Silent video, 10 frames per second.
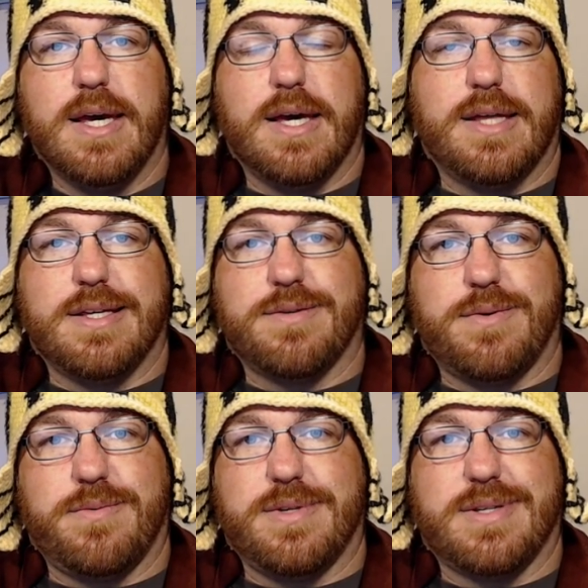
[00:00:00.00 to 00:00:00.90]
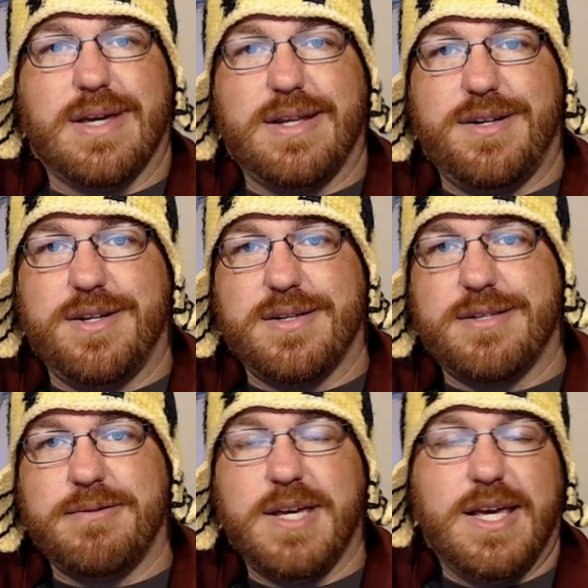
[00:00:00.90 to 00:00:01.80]
Uh, this one was kind of
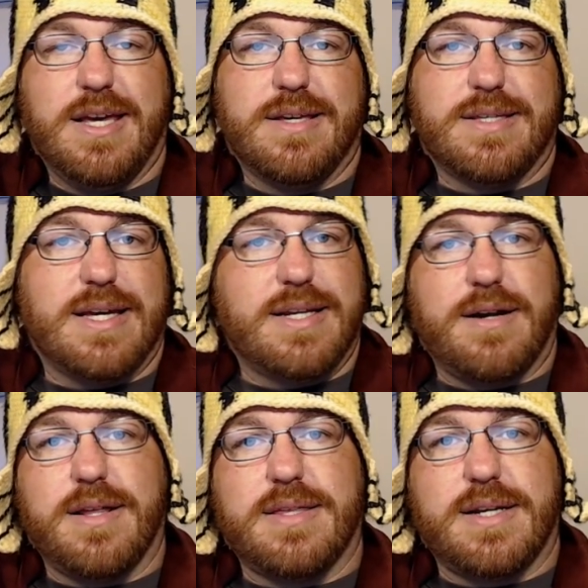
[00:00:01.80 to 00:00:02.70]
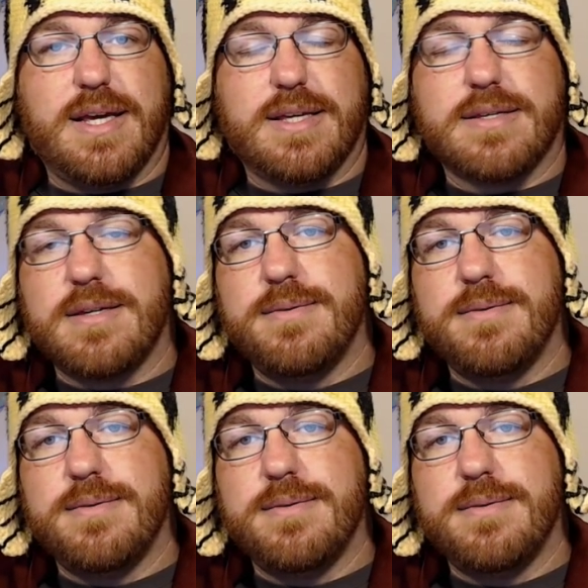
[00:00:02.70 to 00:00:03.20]
just sat down at the desk,